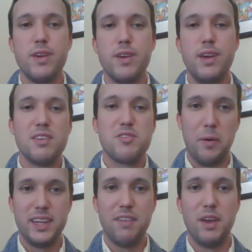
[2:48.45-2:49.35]
So I wanted
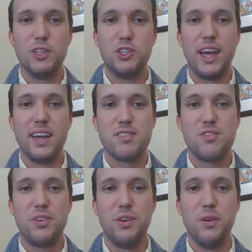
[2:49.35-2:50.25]
to give him a
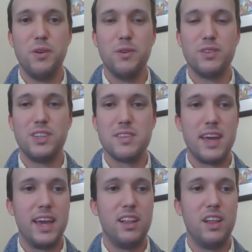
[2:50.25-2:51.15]
chance to
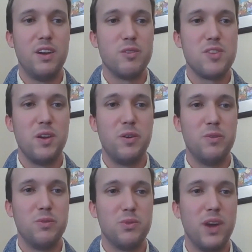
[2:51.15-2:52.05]
say hello.
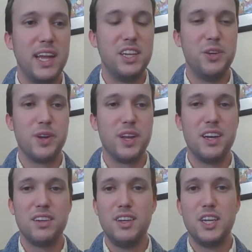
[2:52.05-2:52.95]
So Rhett, do you want
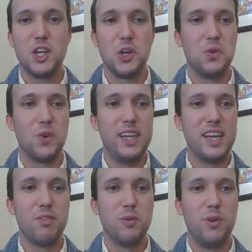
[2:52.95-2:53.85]
to greet
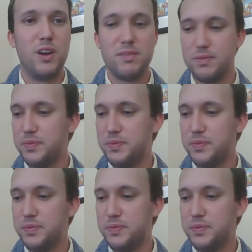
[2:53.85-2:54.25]
everyone?